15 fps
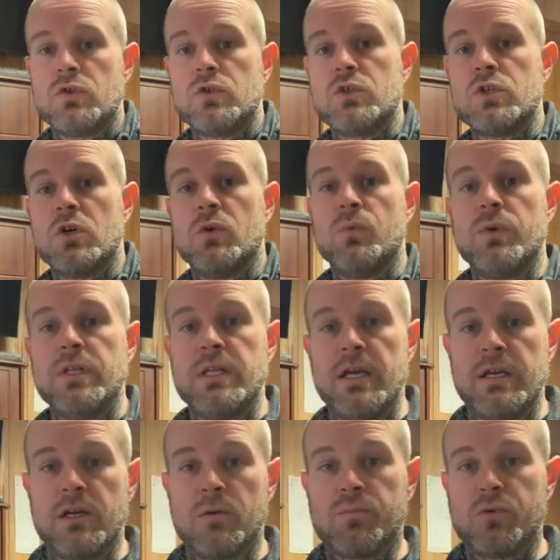So we
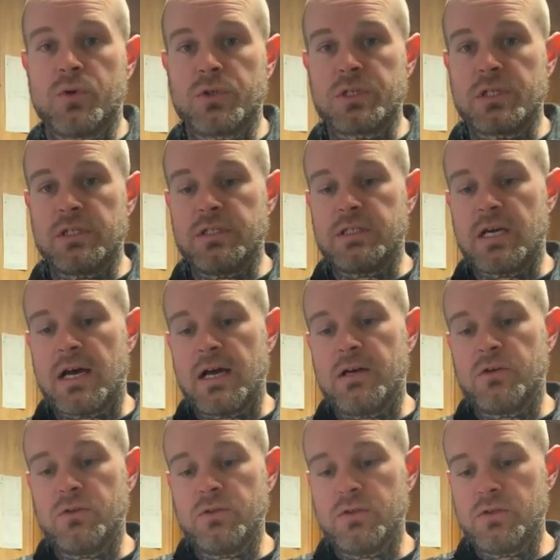take our porcelain
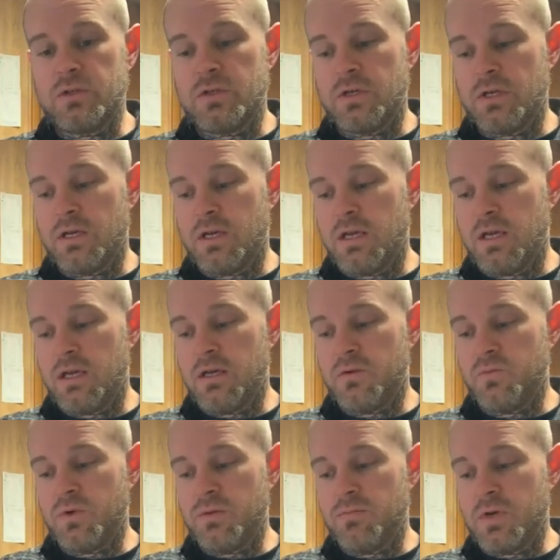tile and we